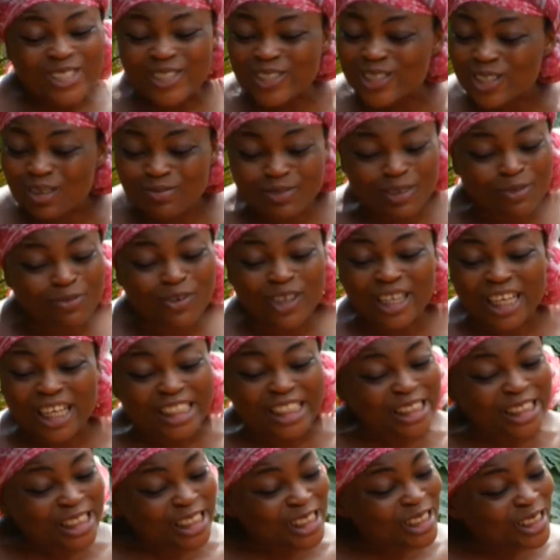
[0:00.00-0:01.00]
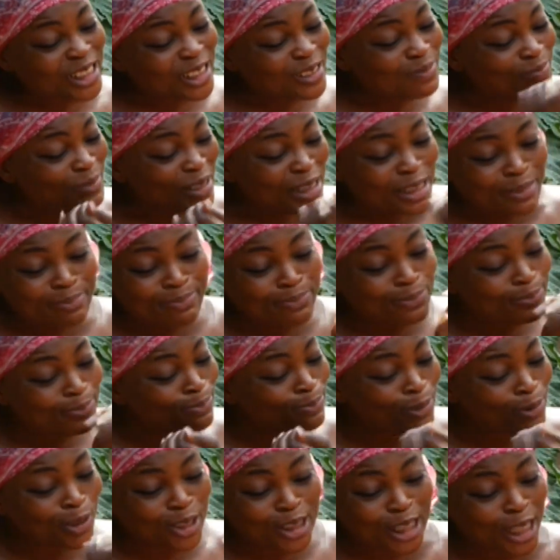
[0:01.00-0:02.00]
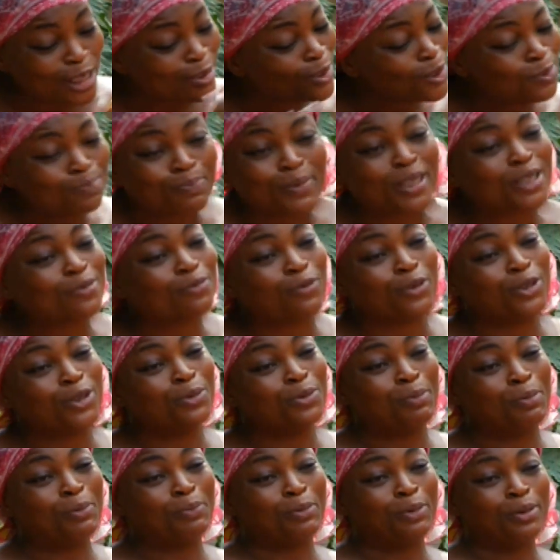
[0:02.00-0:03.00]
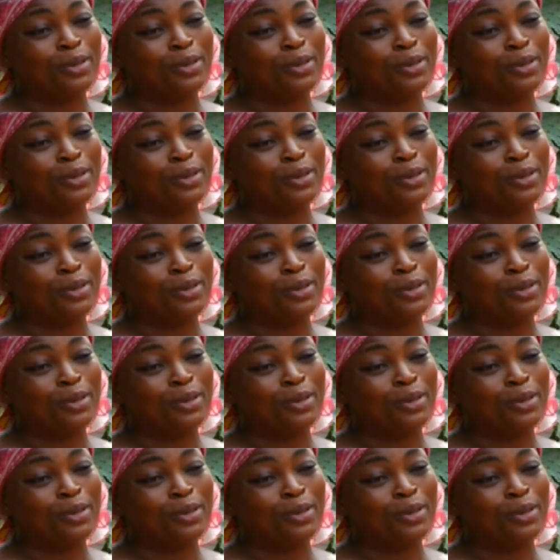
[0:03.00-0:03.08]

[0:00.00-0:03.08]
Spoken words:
scrub the floor, let the teeth be the brush and toothpaste for you people.